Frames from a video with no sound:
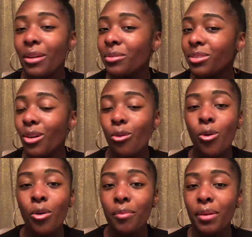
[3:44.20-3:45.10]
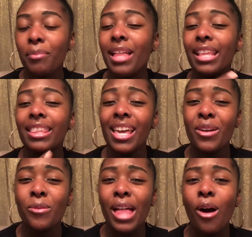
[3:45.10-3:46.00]
Don't quote me, but I think
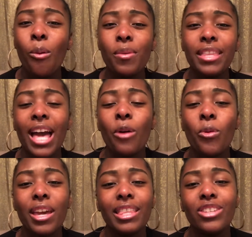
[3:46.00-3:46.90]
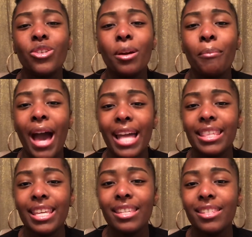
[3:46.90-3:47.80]
when I opened it, I read that you can buy
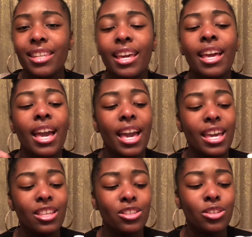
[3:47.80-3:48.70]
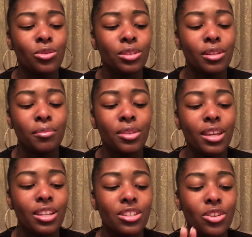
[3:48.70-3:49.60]
this and insert them
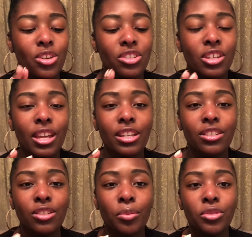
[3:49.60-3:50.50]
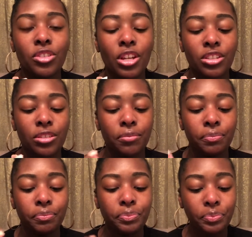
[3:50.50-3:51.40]
so you can change the projection.
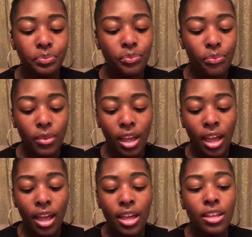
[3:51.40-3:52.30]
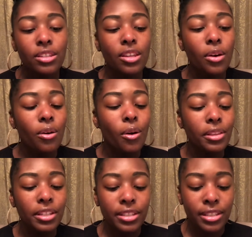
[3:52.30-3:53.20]
So on
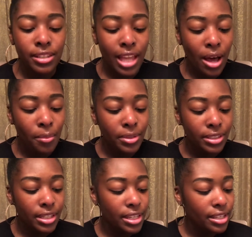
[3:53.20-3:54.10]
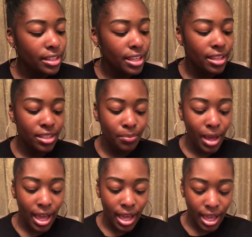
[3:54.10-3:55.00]
this sound machine, it is
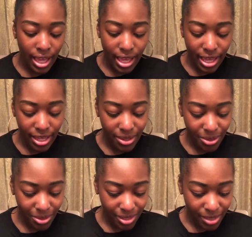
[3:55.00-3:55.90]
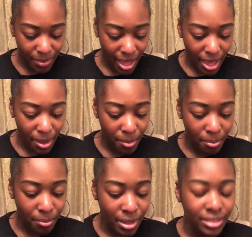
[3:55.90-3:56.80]
by, who is this by?
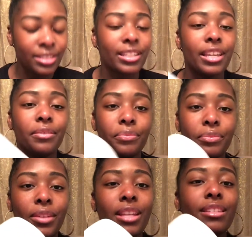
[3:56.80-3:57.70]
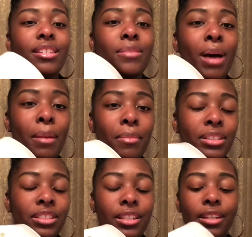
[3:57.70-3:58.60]
Munchkin. This is by
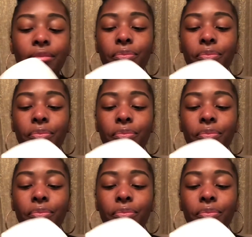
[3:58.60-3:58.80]
Munchkin.